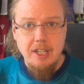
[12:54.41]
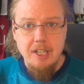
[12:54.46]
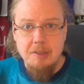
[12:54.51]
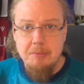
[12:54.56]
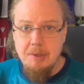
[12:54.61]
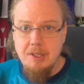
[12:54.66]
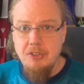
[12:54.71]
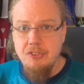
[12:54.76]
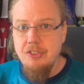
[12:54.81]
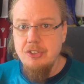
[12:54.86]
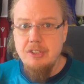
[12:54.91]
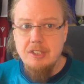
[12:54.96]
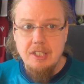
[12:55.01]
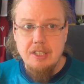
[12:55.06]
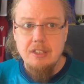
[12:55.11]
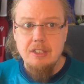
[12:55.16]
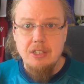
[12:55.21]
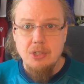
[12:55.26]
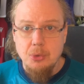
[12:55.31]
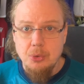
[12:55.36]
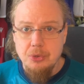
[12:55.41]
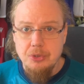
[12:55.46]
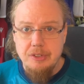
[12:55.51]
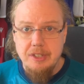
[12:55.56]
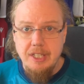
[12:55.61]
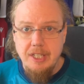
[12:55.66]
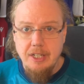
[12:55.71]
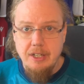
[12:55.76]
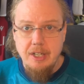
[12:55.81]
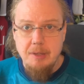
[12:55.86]
and because you didn't go
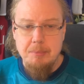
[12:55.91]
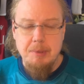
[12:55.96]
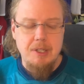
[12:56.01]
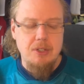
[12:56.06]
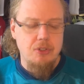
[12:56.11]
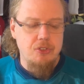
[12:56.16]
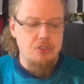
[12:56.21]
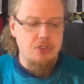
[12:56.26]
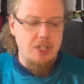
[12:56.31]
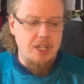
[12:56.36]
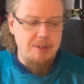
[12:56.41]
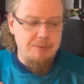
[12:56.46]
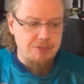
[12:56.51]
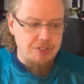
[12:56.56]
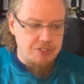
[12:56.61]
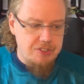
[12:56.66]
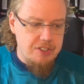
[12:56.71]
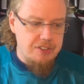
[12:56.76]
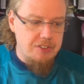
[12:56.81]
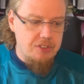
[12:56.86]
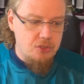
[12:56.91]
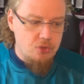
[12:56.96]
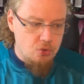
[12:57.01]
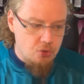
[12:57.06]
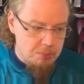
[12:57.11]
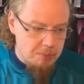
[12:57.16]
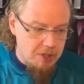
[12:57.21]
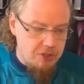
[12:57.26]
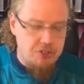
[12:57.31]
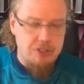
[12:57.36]
there and because you're emphasizing
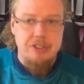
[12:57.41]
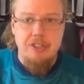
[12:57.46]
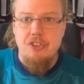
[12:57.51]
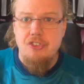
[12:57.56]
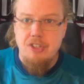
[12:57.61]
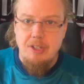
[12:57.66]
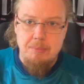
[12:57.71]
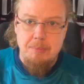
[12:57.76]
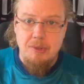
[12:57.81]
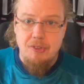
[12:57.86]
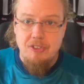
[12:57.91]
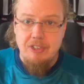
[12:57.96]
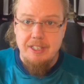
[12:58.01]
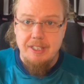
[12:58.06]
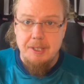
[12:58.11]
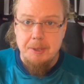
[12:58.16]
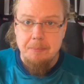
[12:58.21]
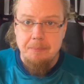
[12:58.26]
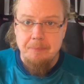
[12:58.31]
too much on the Champions League.